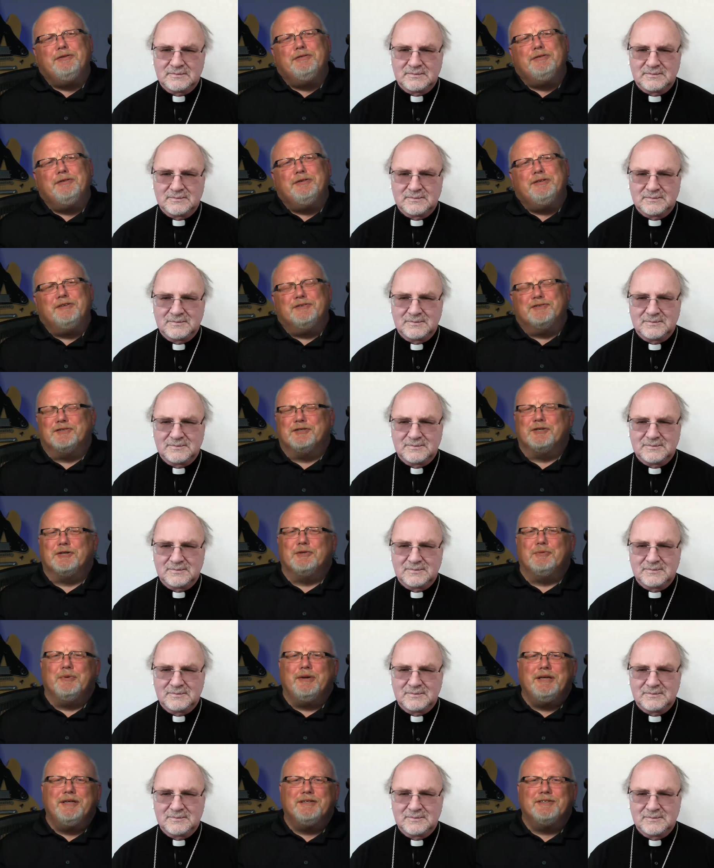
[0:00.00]
Speaker 1: Union is the
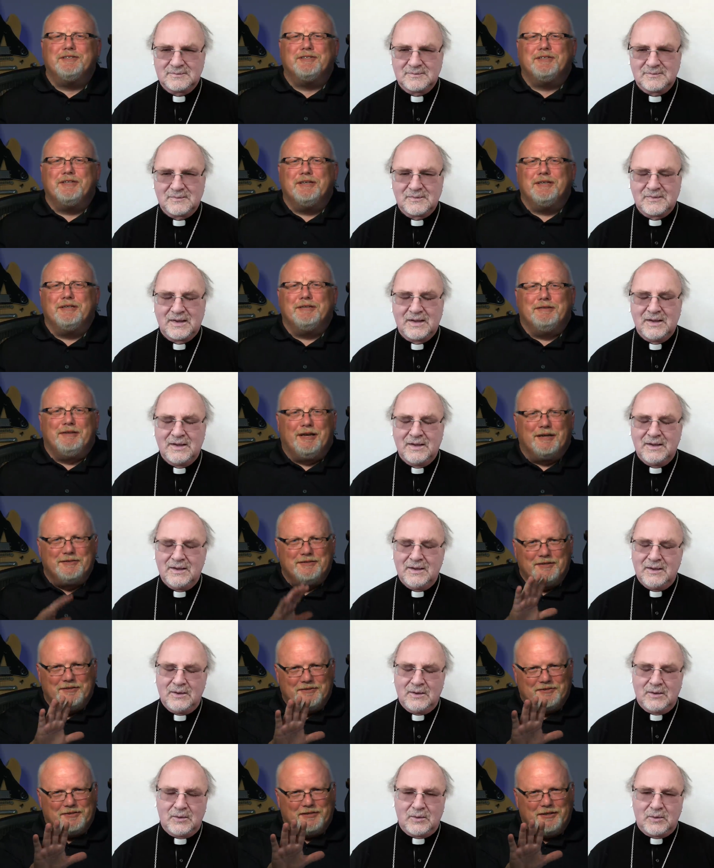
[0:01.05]
greatest thing, not
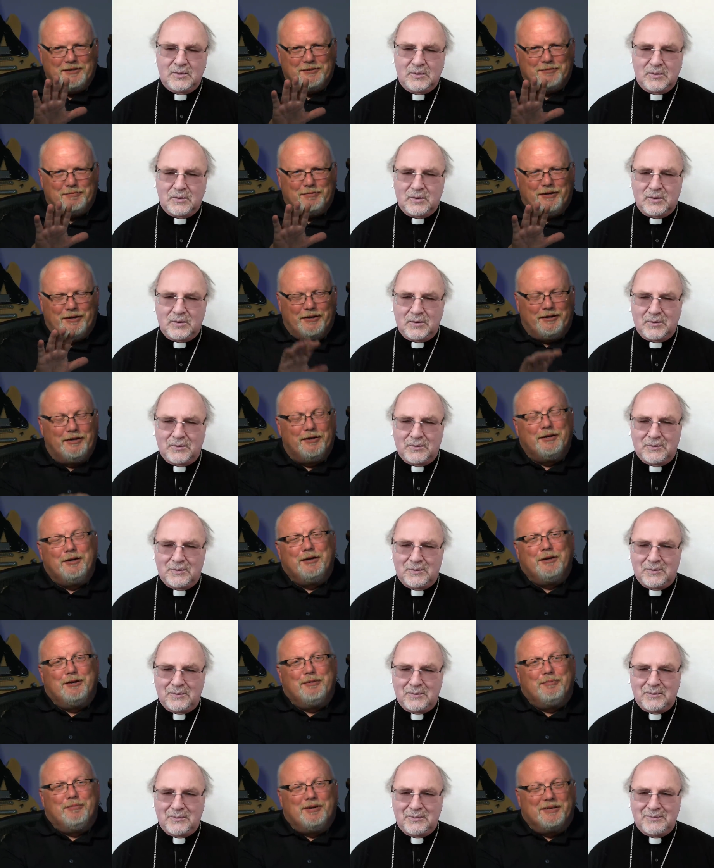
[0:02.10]
since sliced bread,
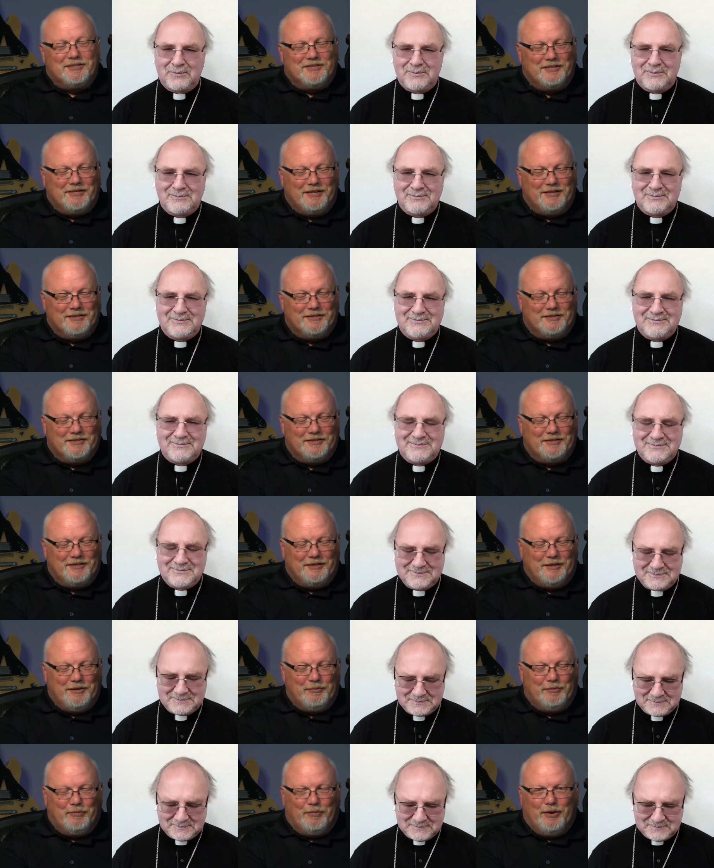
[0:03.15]
but since
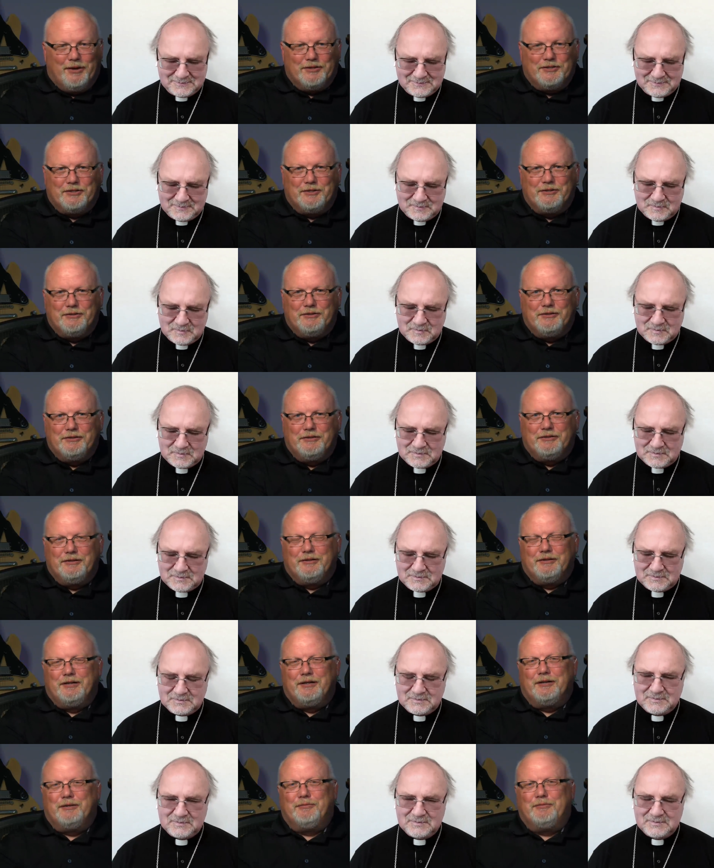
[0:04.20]
the Western
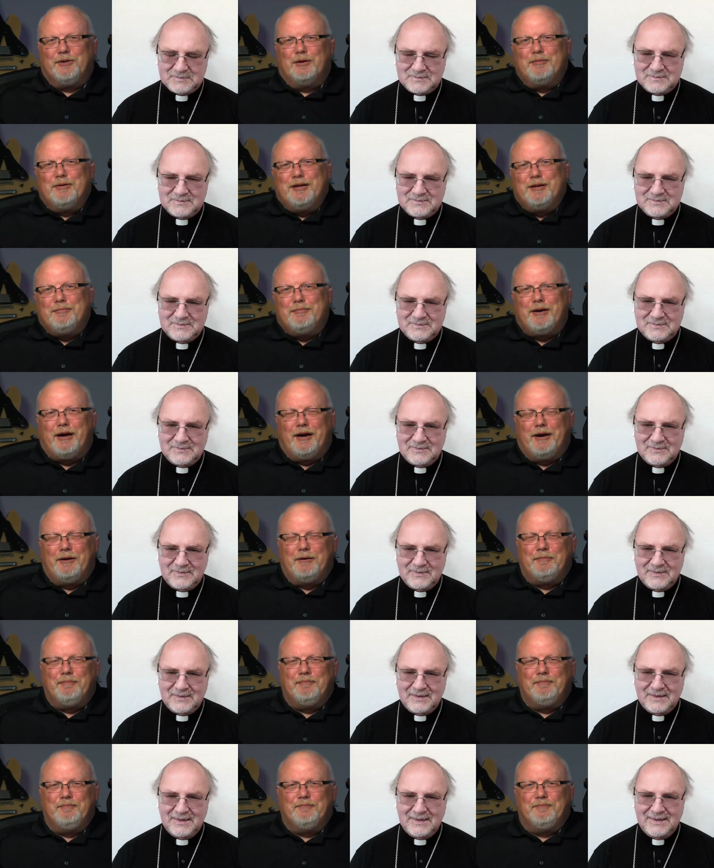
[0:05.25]
uh, Roman
Speaker 2: Empire.
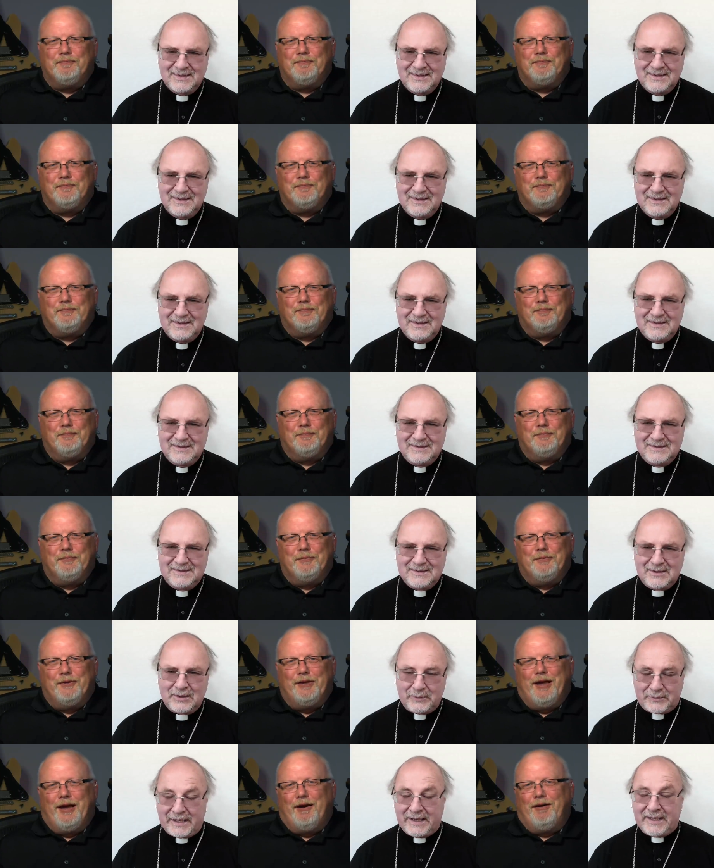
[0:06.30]

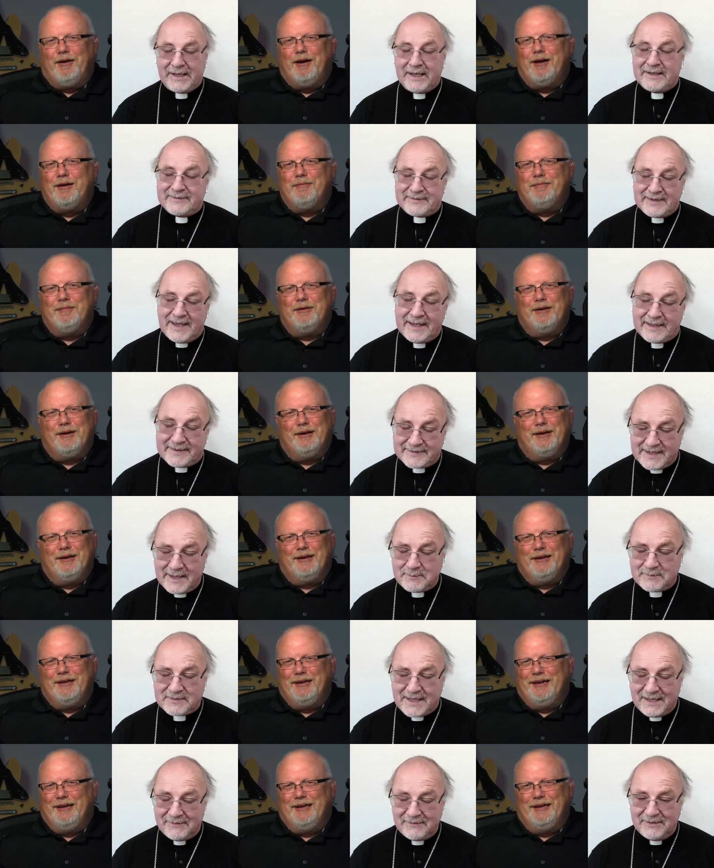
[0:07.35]
Now, okay, ex
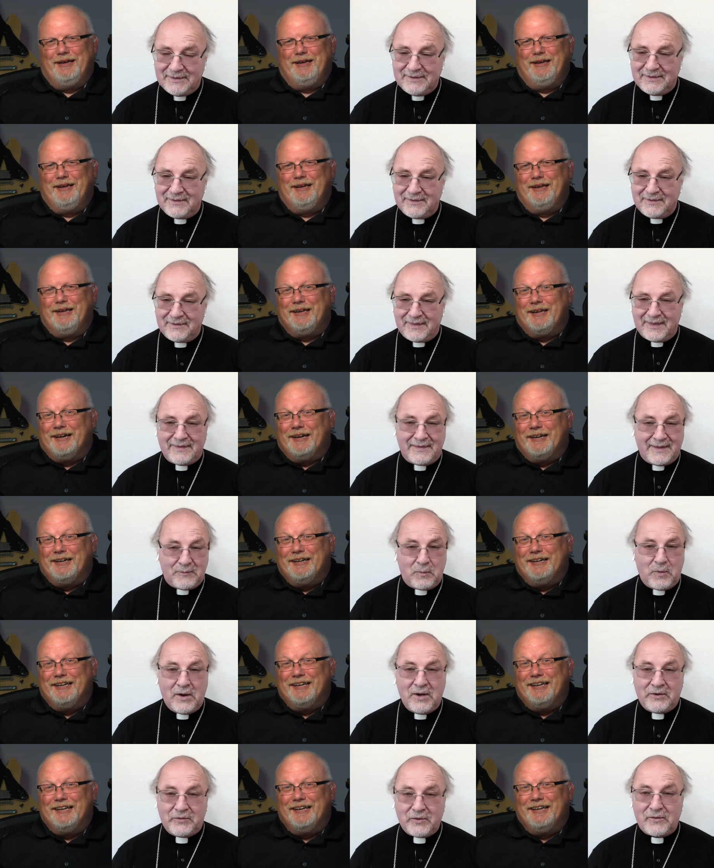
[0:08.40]
except Kevin, yeah, they
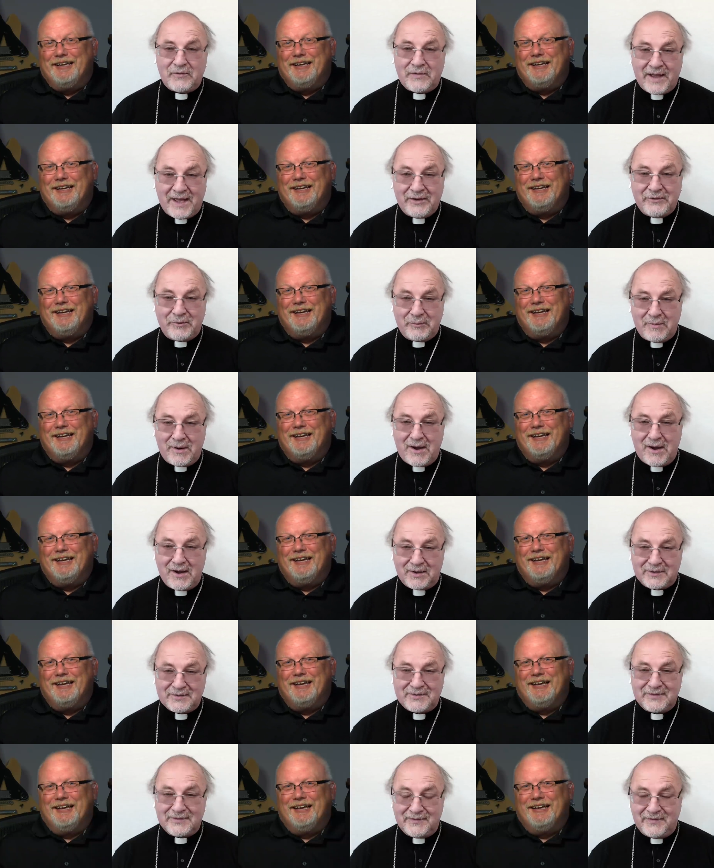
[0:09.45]
weren't offhand
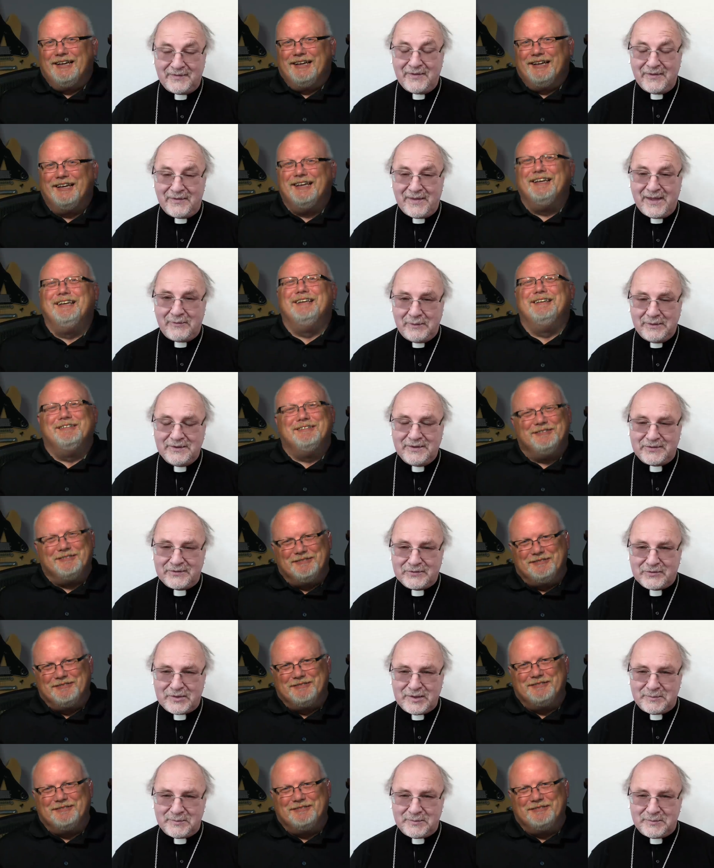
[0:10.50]
remarks. They're in the